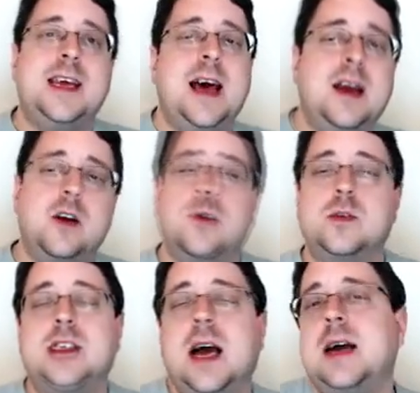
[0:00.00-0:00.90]
The
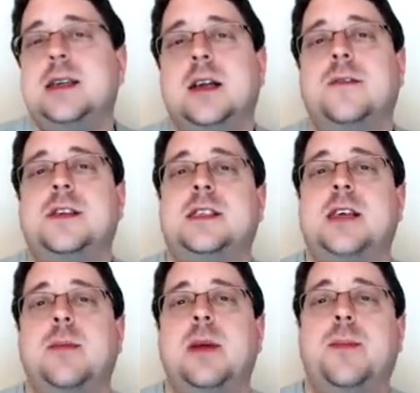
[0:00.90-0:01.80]
editor was kind enough to
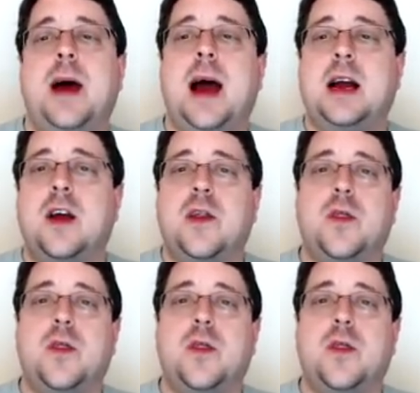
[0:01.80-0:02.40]
send me back